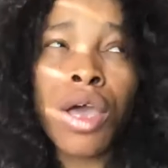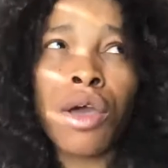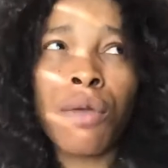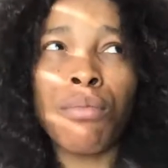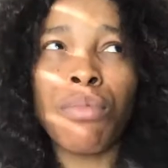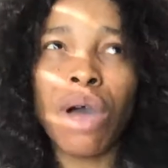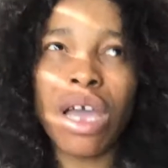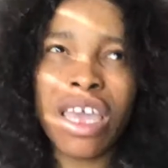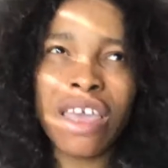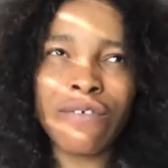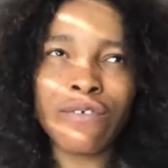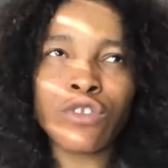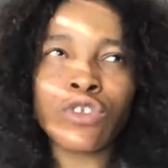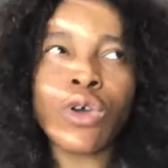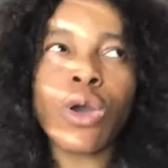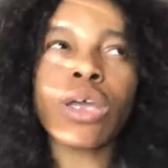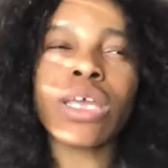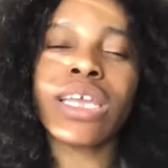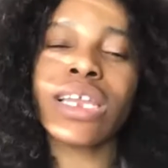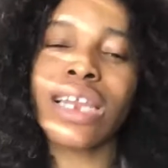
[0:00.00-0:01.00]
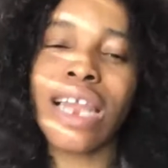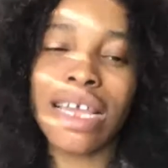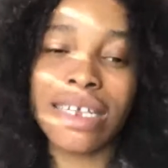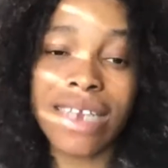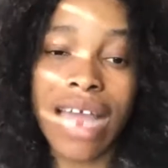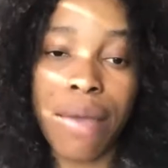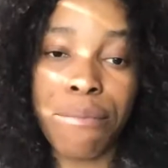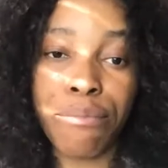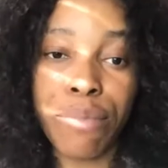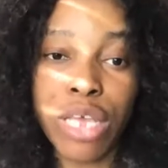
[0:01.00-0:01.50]
But if talking like
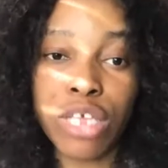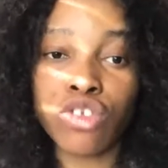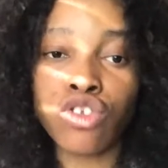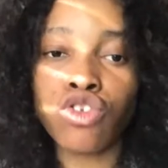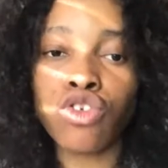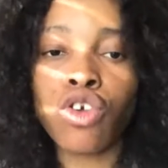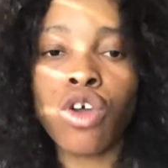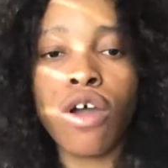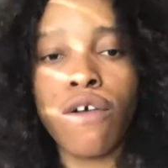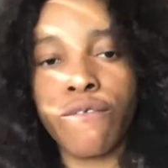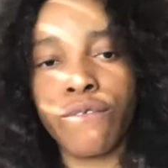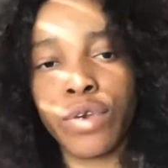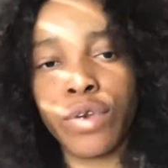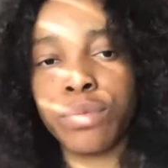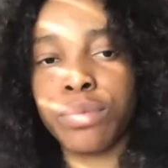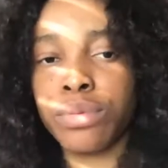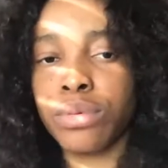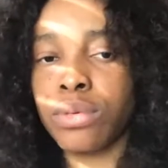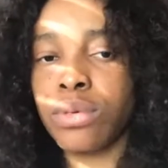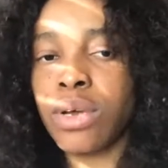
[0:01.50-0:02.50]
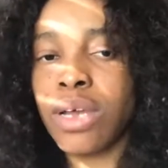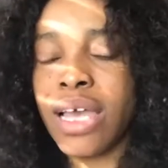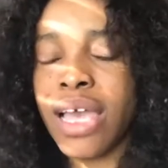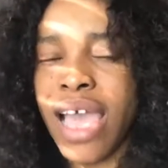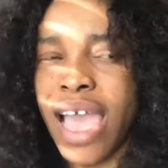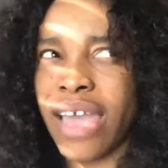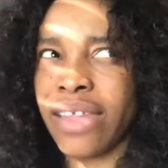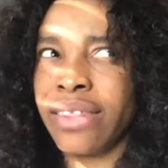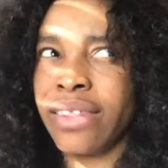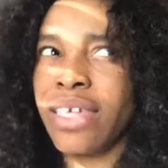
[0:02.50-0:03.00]
that makes you comfortable,
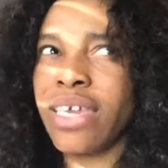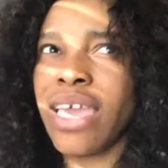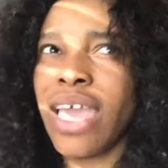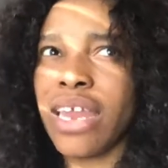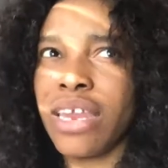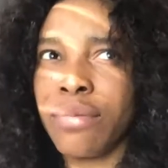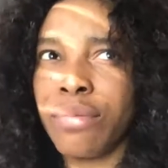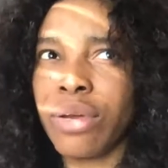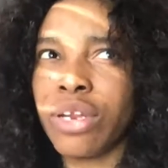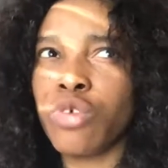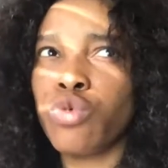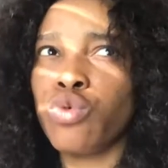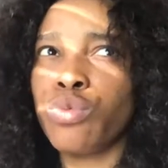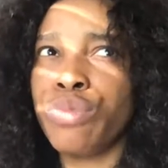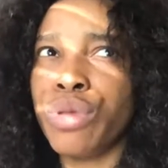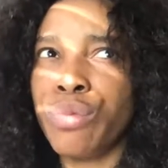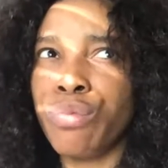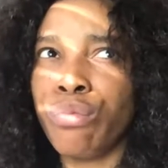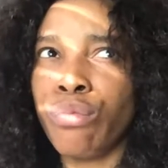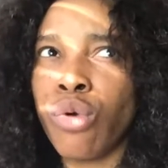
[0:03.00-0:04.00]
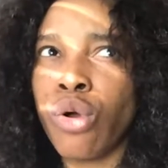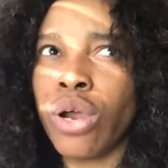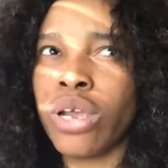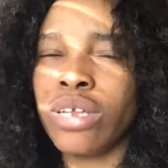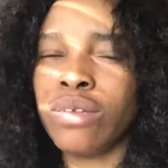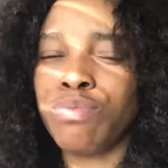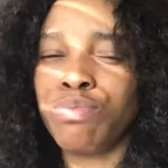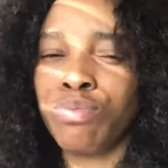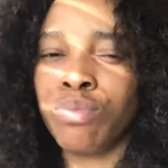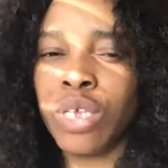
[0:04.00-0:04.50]
I think anybody will be more
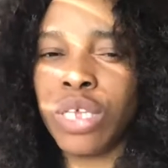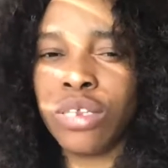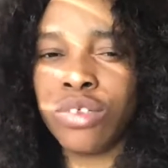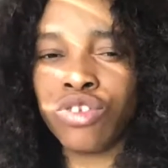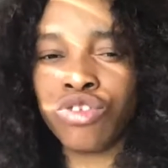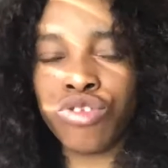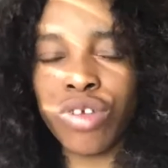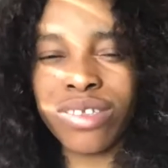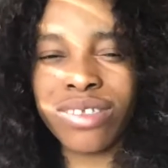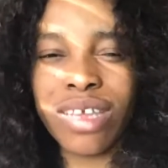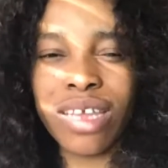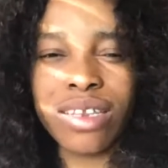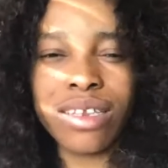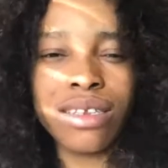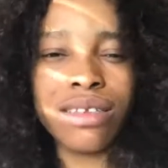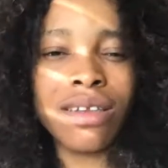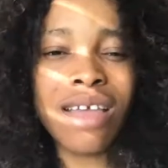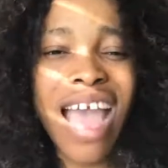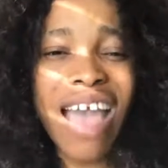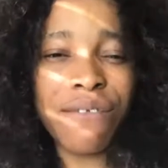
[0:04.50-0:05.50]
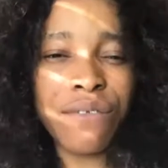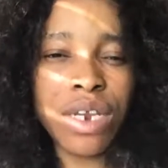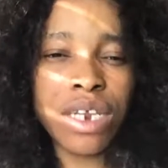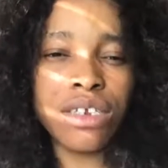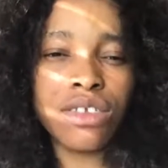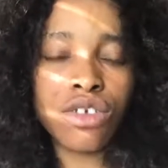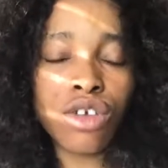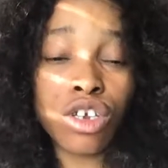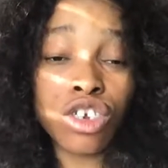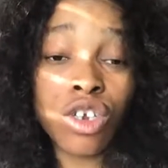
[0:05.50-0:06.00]
interested in having a
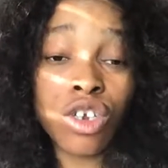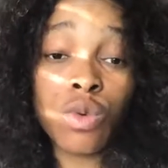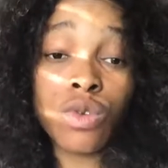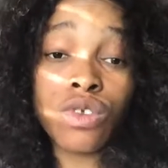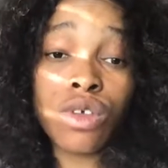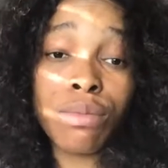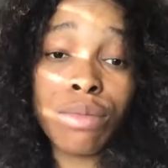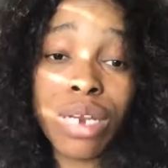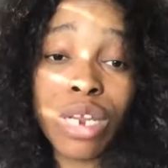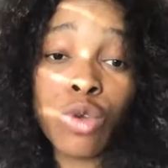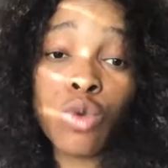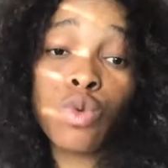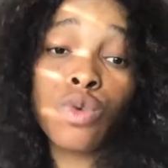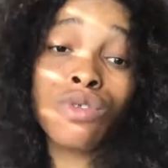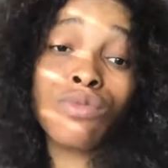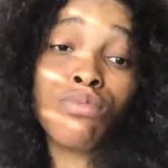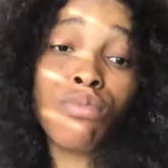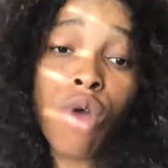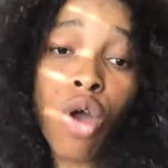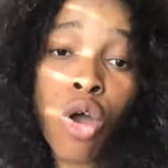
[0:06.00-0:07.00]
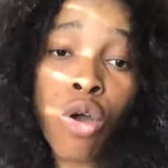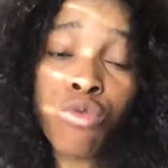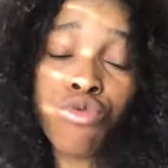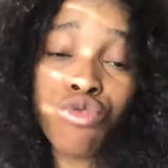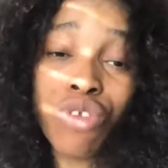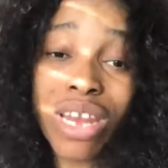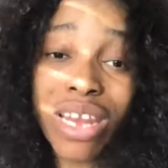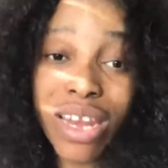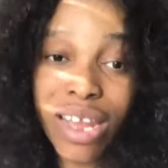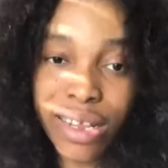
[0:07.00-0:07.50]
discussion with somebody who is more
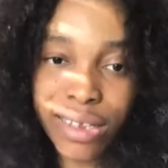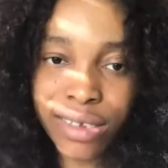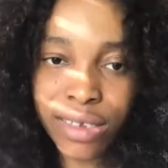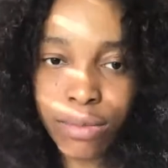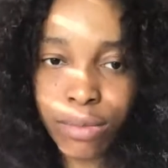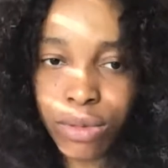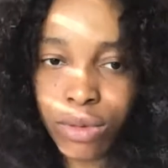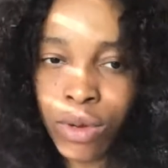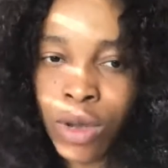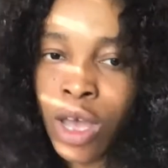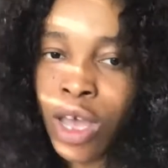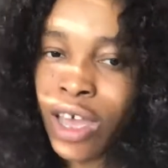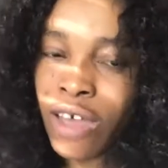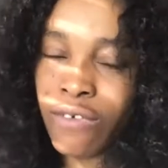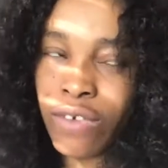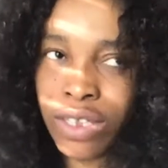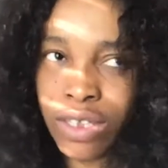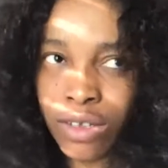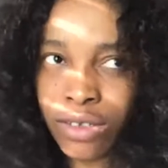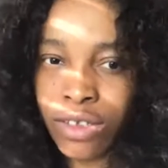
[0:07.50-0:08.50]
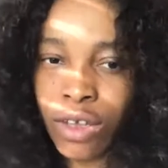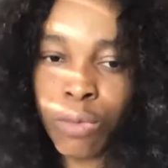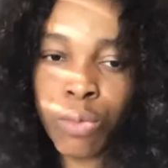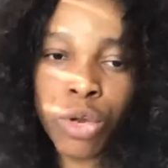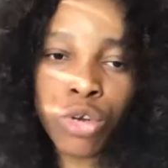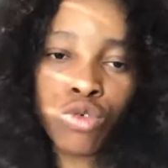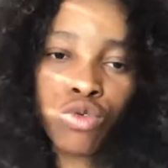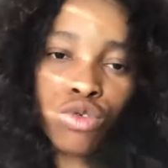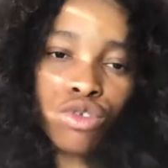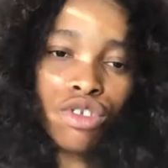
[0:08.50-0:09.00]
relatable versus someone
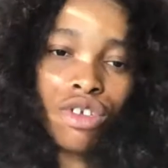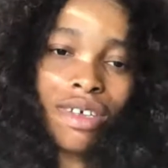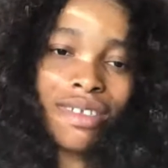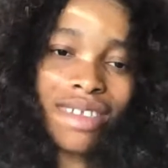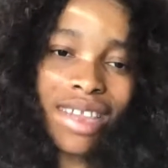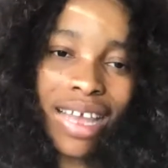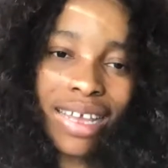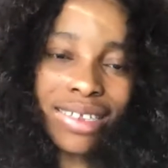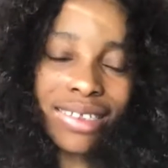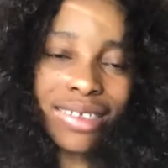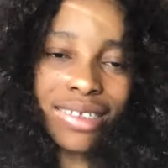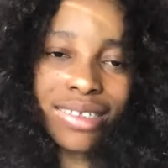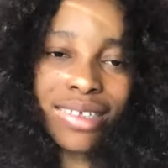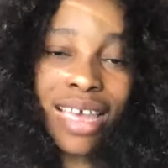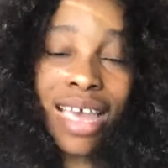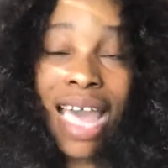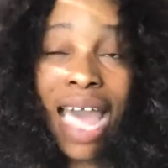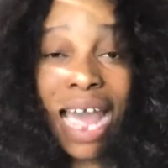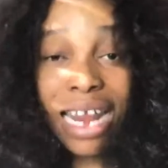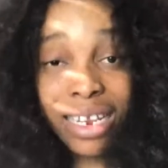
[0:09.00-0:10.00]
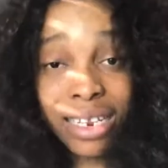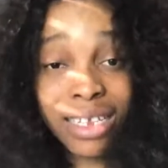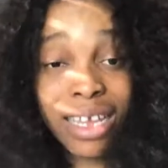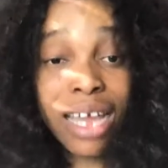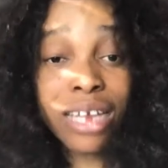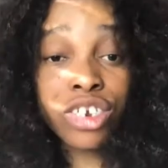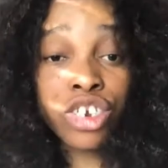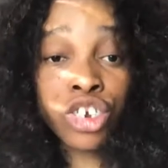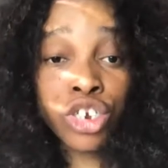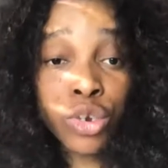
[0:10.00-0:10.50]
who is just like this, and it
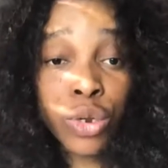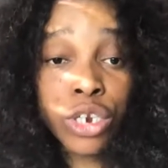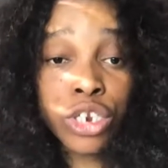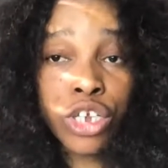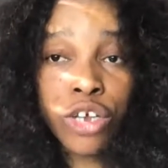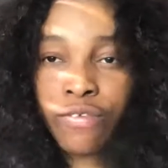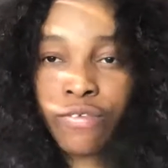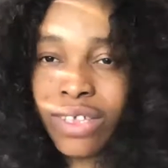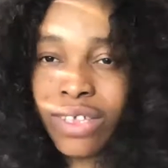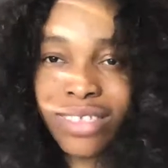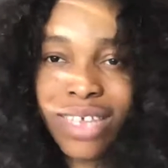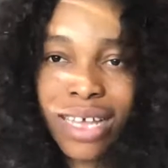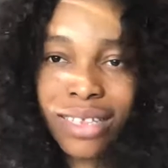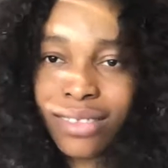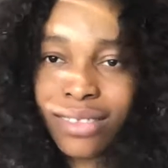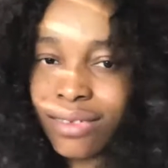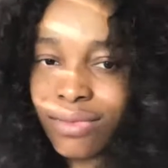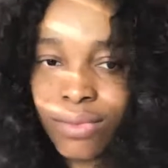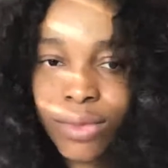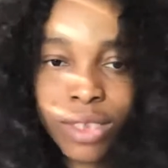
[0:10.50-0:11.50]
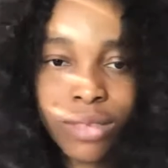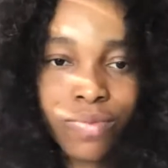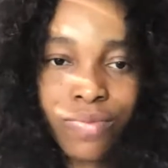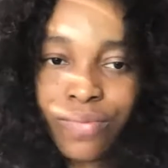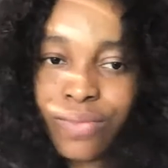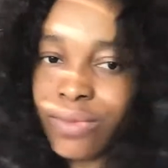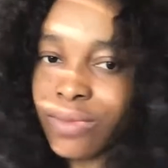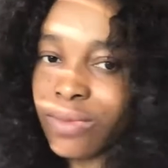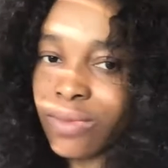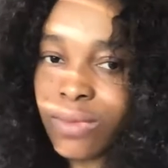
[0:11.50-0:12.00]
can show in your face that
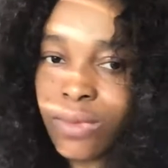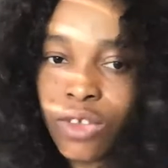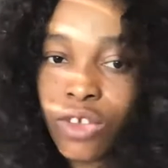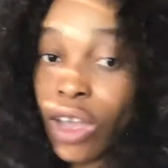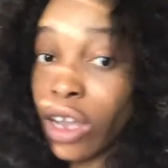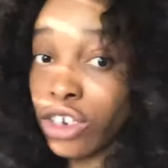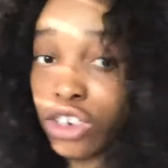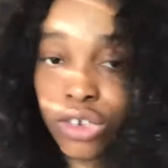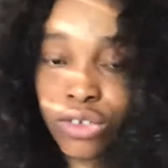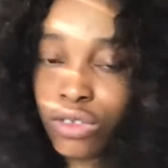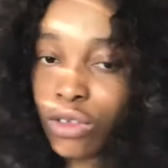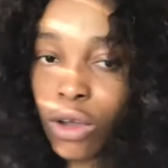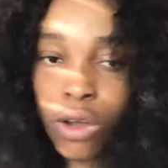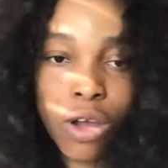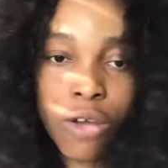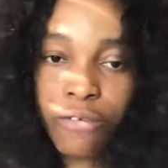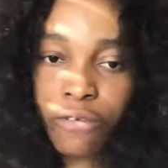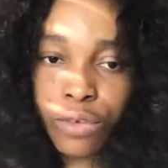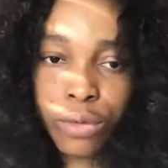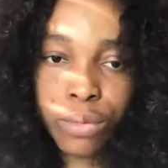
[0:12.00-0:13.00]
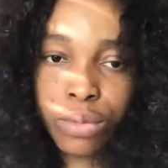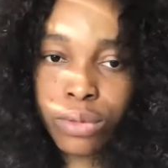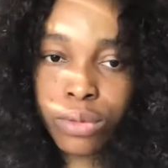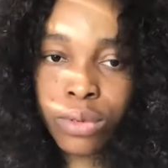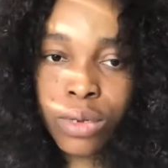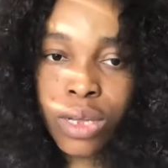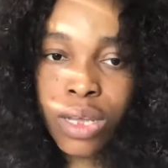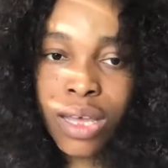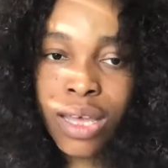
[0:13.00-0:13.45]
you're just not comfortable.